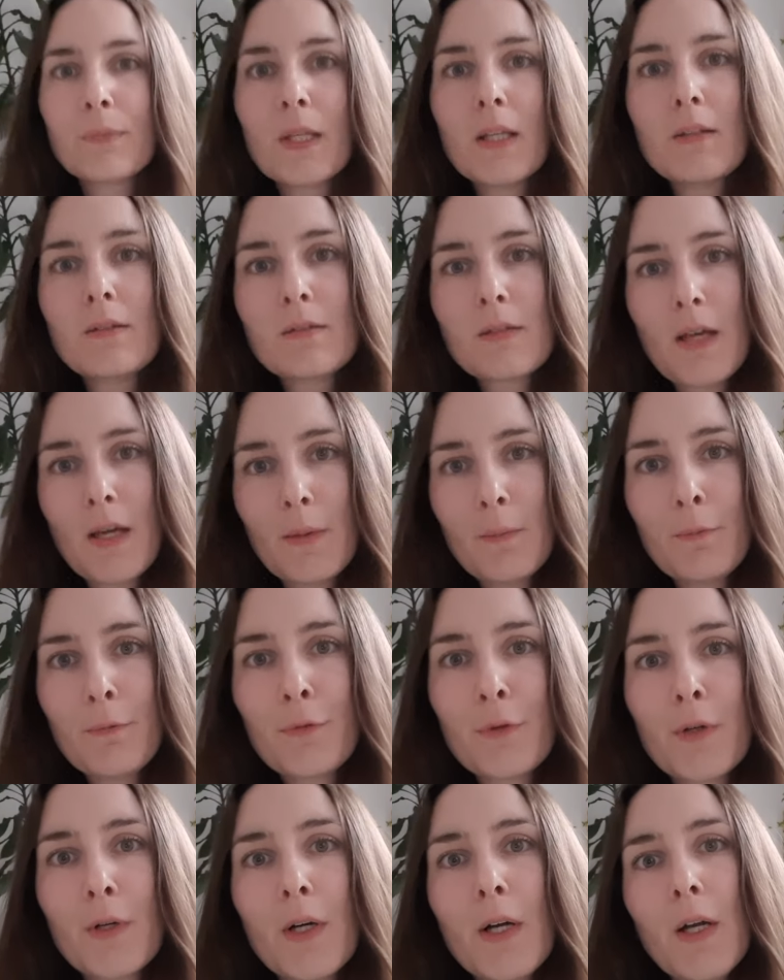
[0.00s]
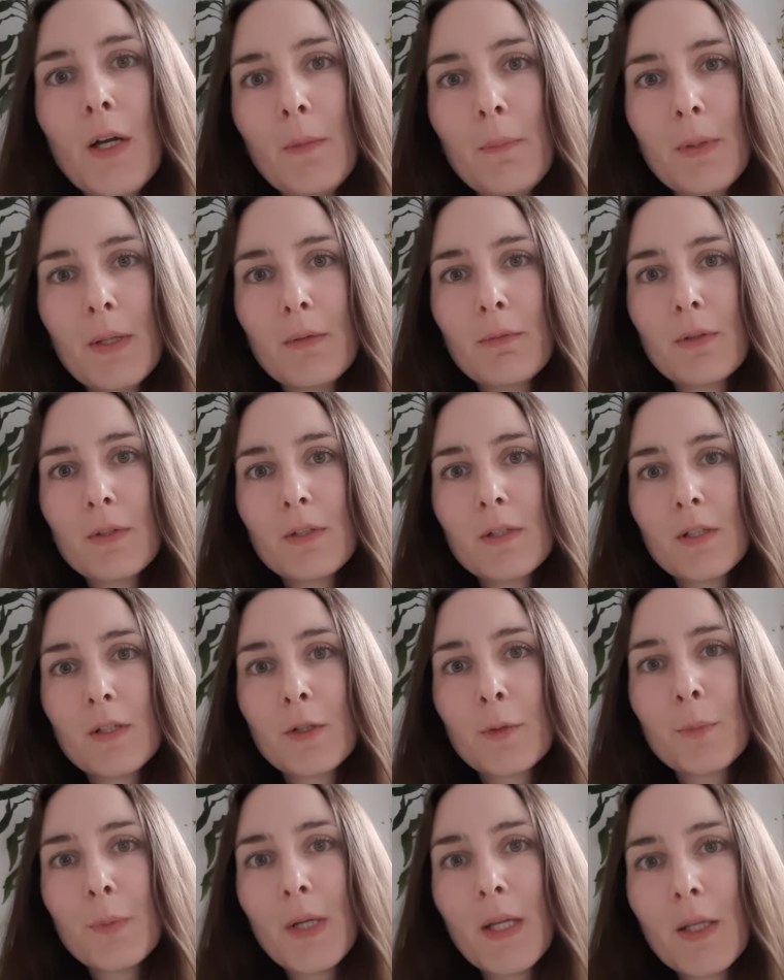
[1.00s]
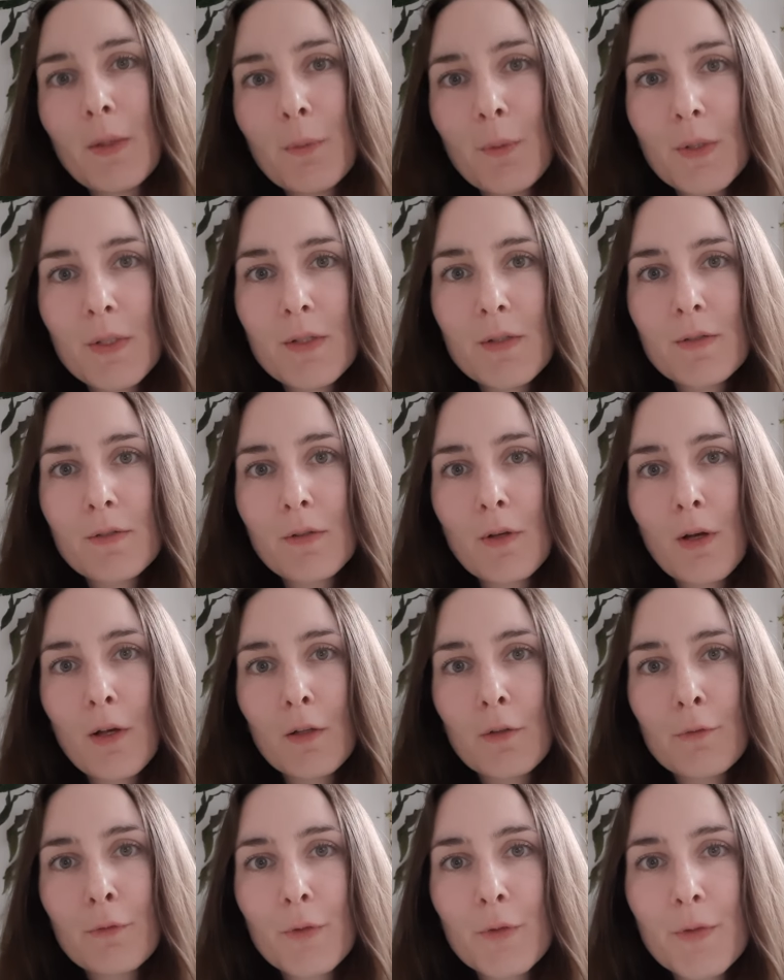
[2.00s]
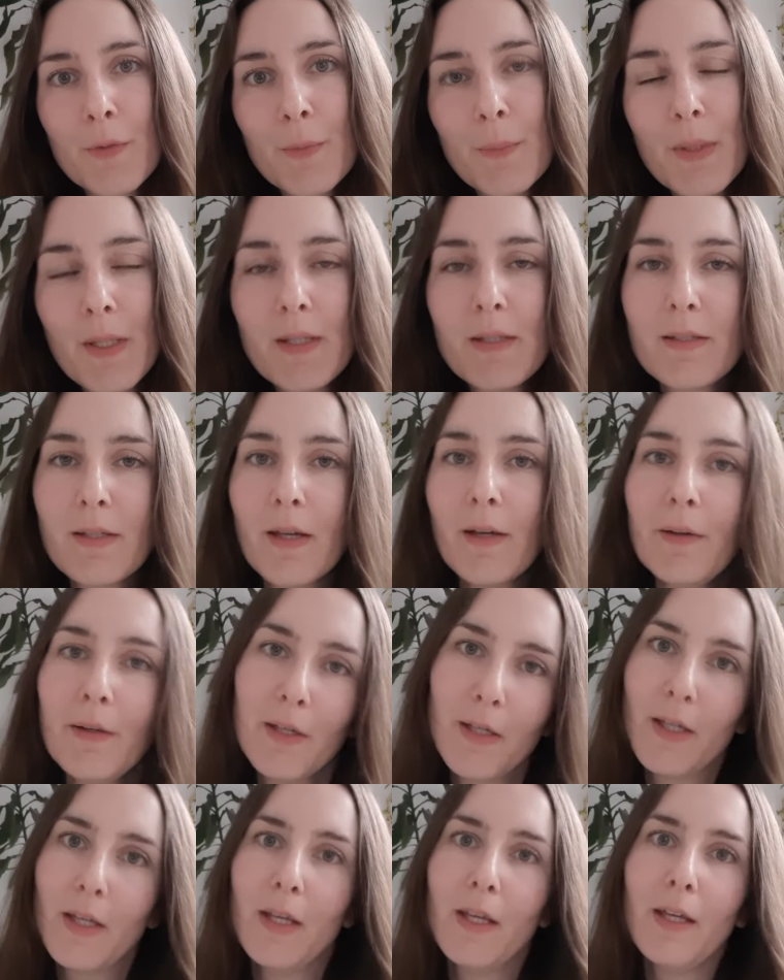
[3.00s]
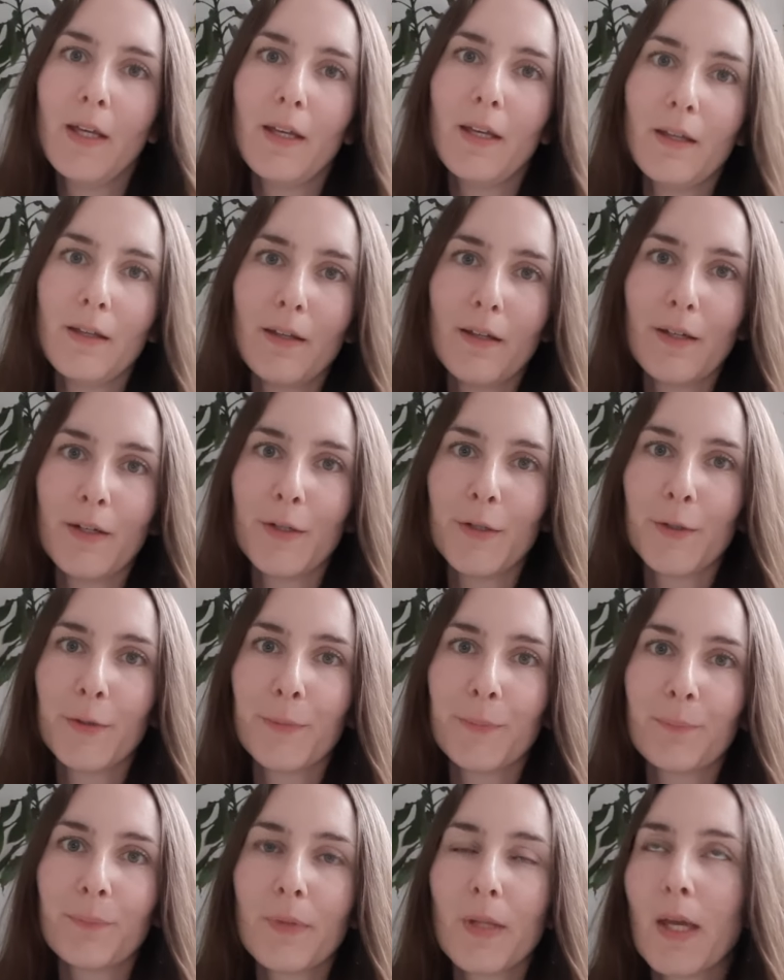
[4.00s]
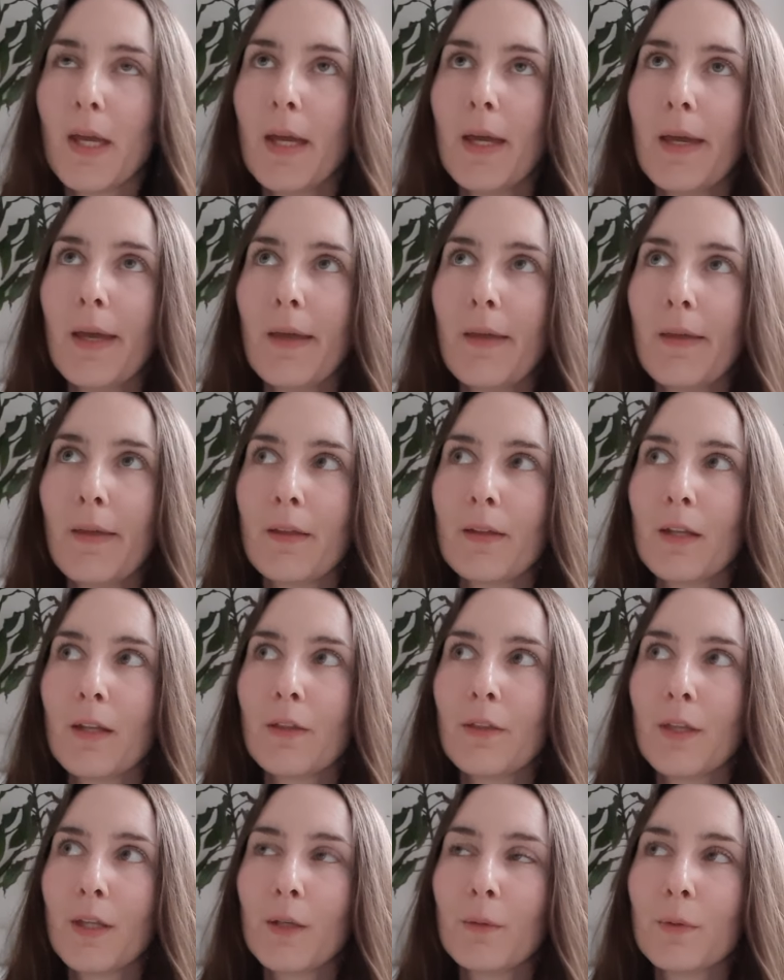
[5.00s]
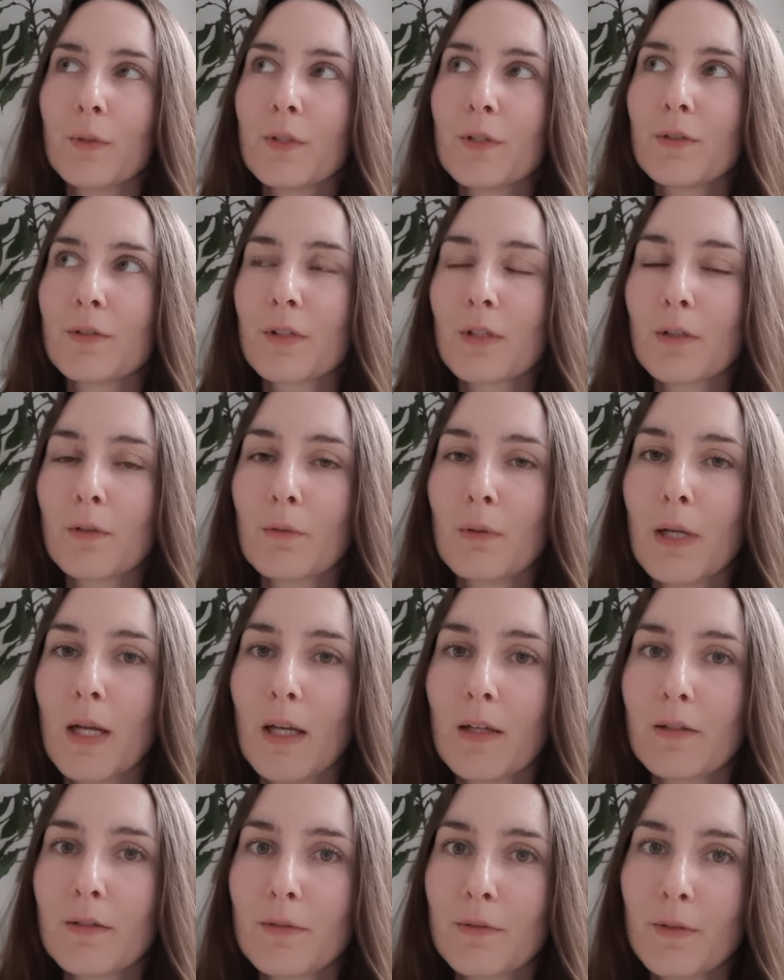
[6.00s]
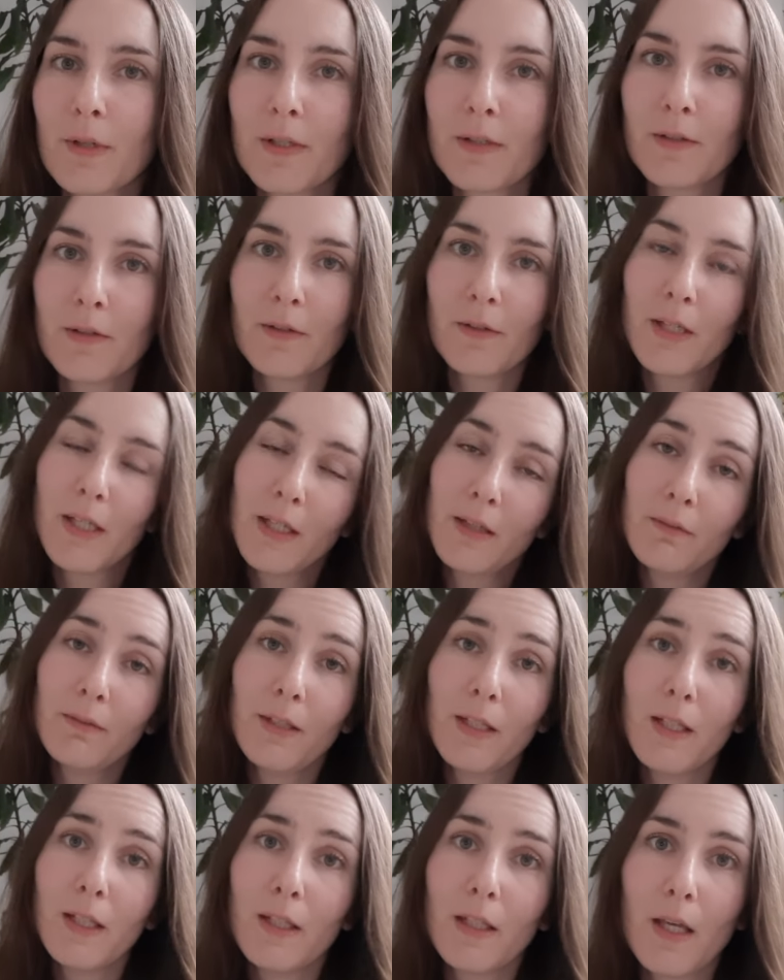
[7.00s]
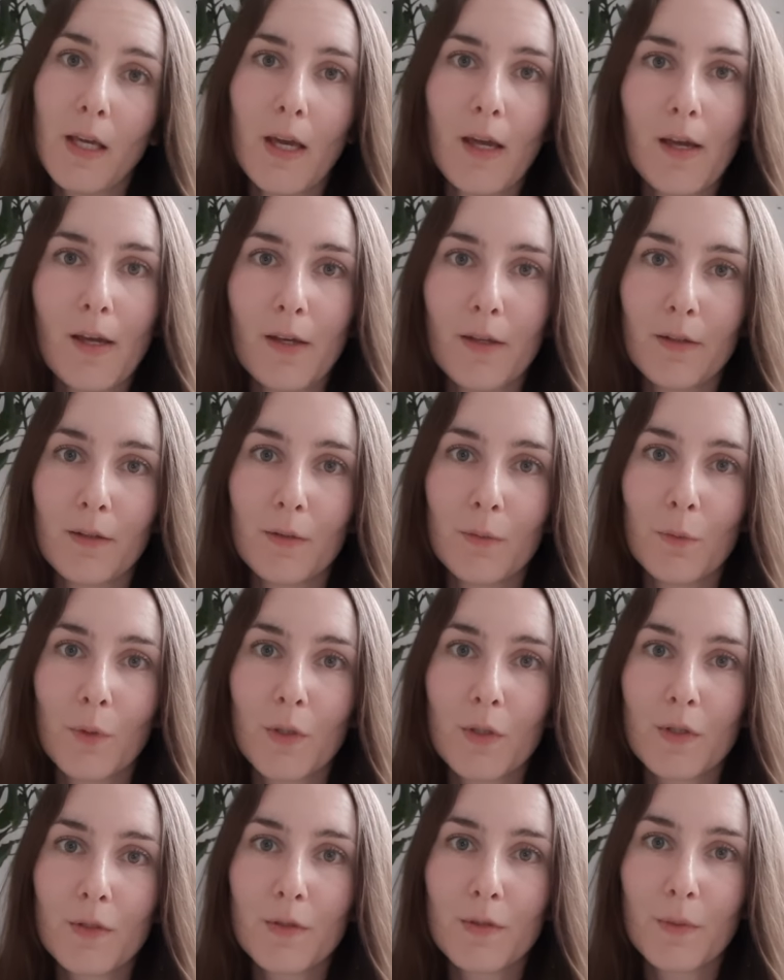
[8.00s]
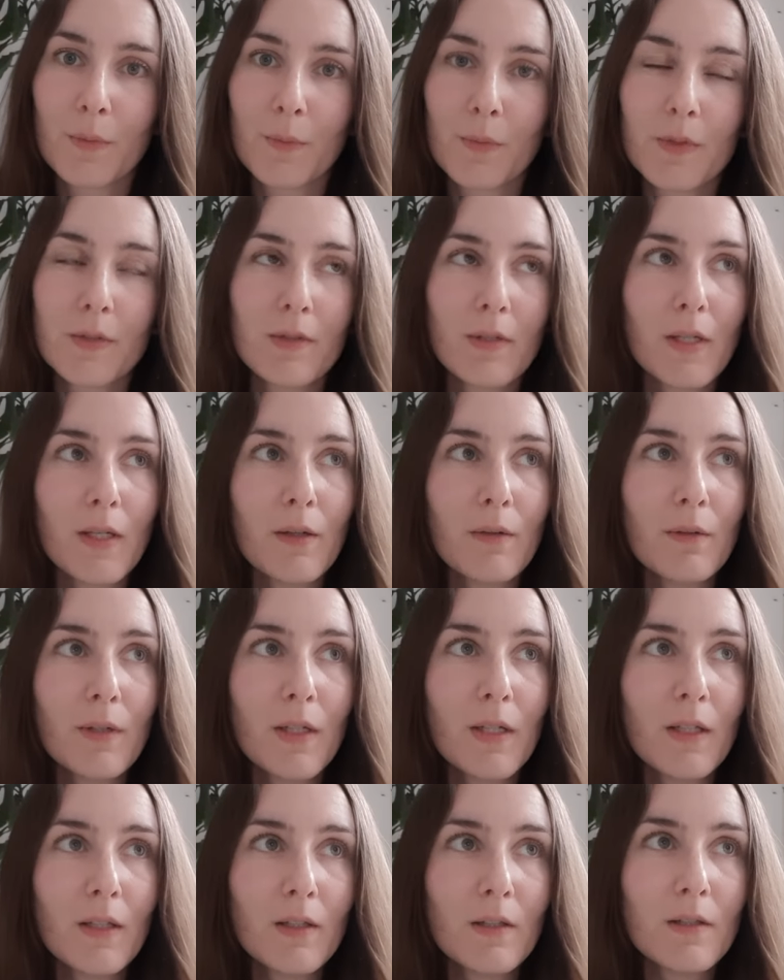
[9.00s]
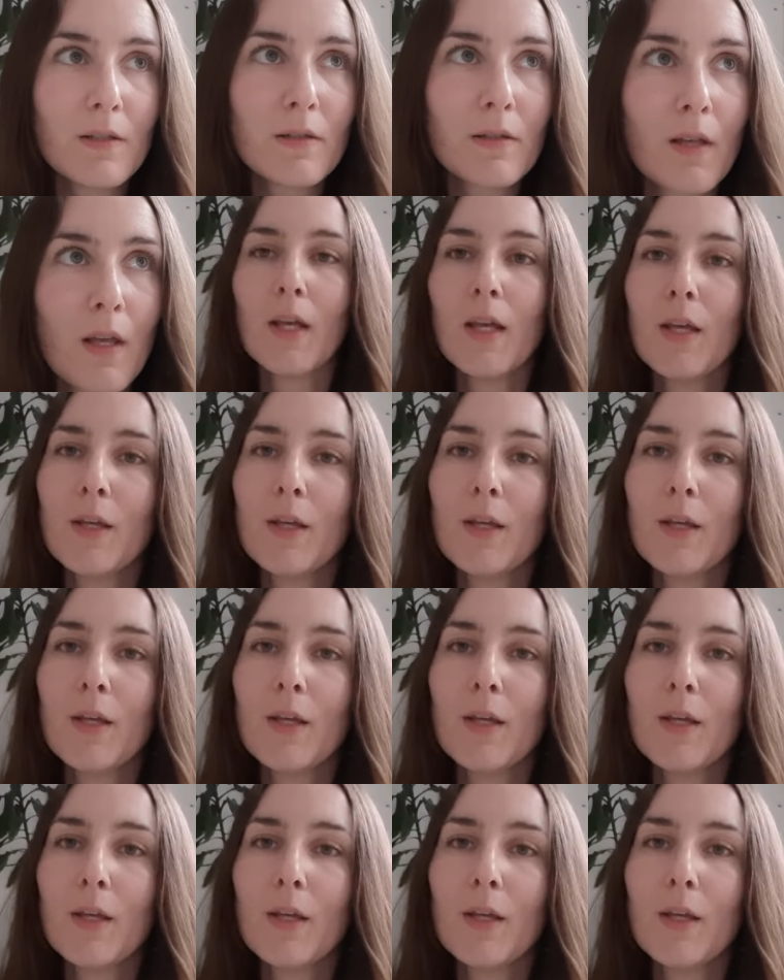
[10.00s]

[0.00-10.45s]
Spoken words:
it's time for a bit of a dinner break. We just called for some pizza. And I think we're just gonna relax the rest of the evening and watch some series.